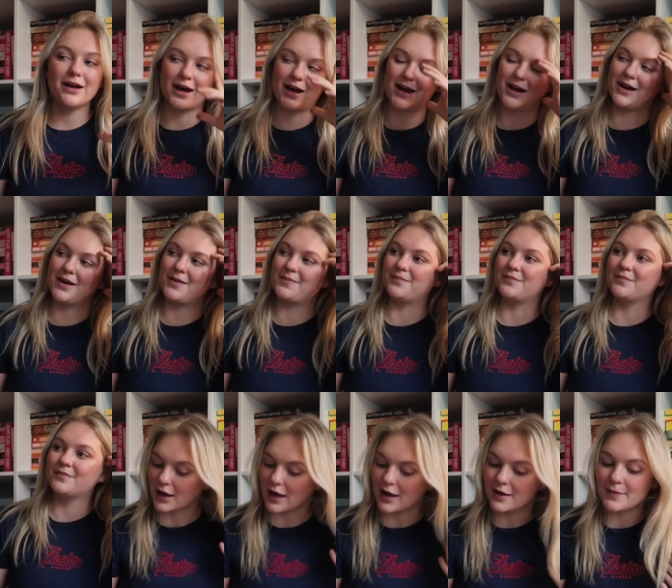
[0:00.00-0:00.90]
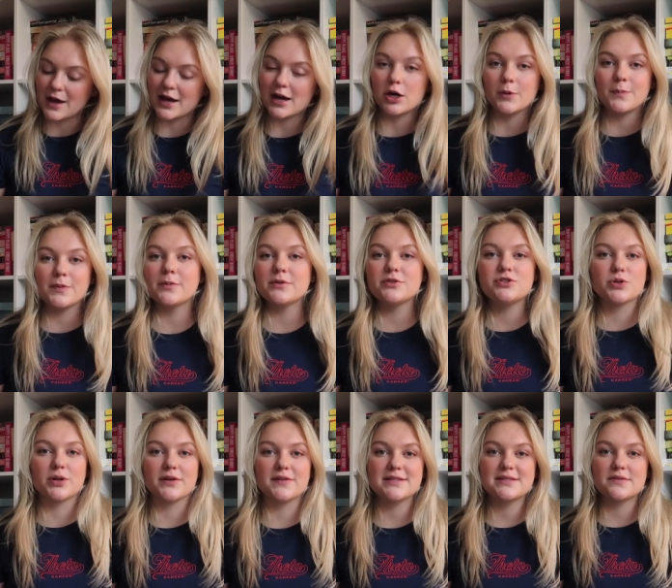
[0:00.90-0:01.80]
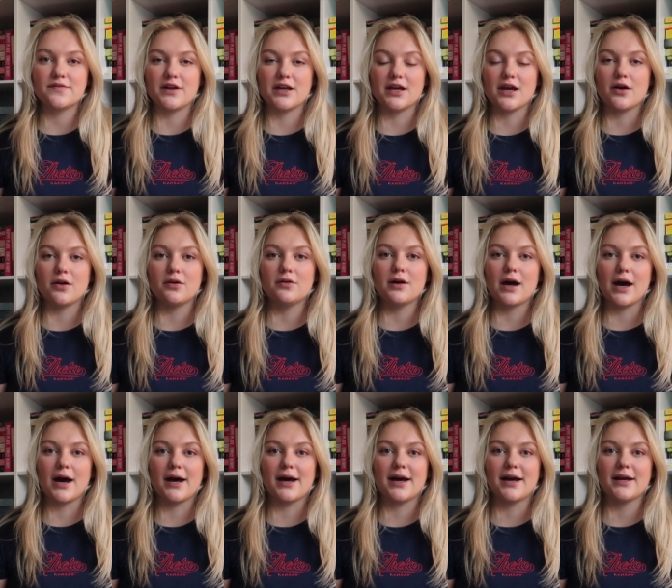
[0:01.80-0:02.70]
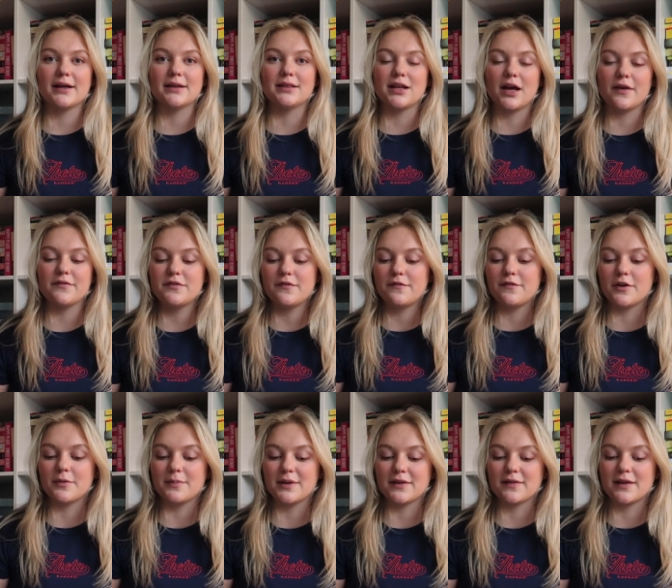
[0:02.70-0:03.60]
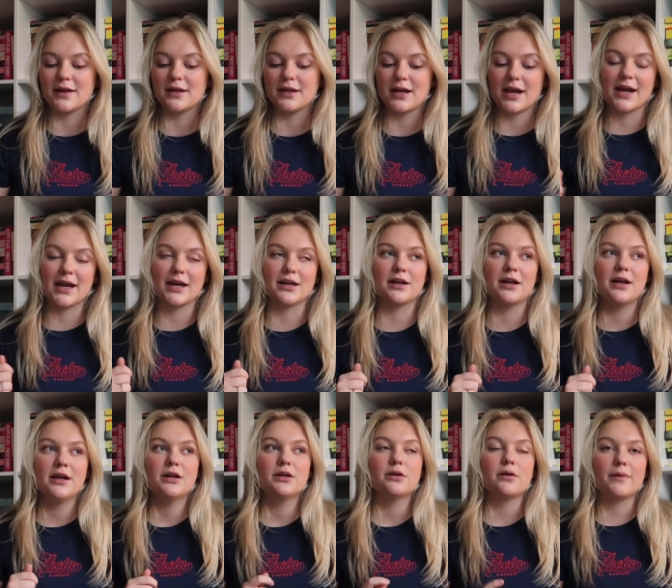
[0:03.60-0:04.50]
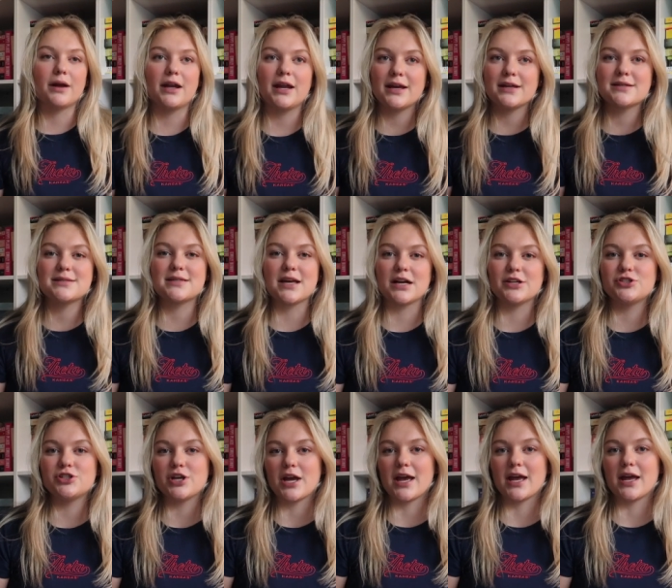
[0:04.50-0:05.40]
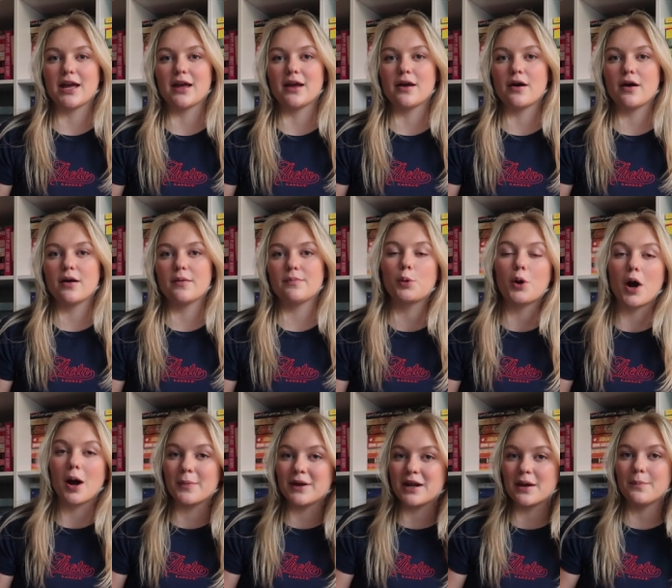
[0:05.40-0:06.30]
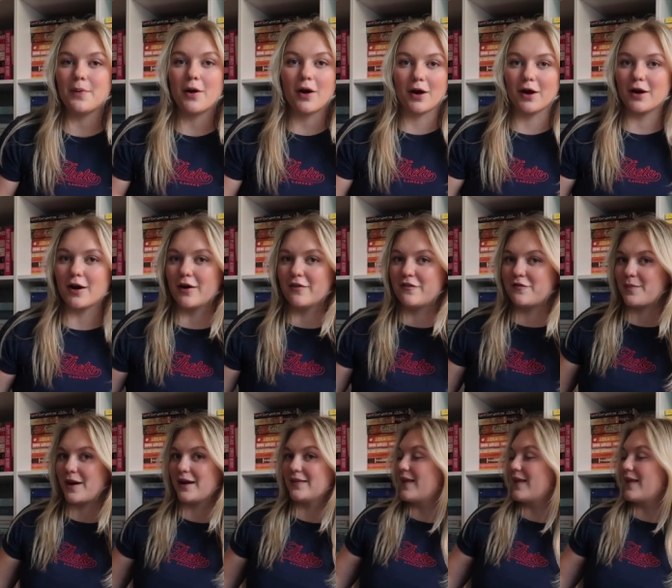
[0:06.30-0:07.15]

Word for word: I hope you enjoyed this video. I loved filming it, and reading is such a prominent part of my